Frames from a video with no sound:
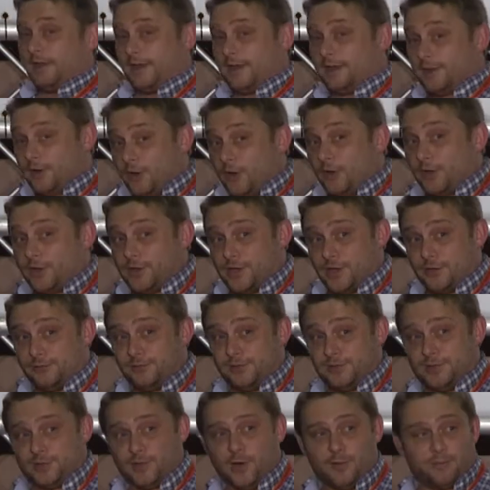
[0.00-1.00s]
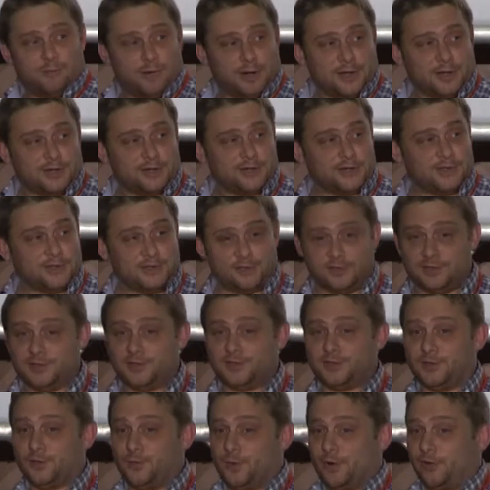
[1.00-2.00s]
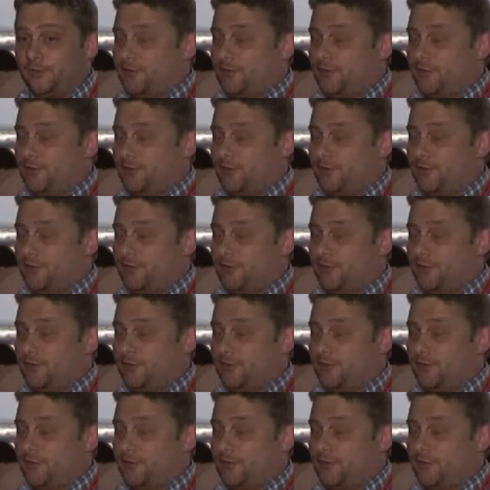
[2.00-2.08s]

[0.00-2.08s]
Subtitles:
not the only top predators you need to worry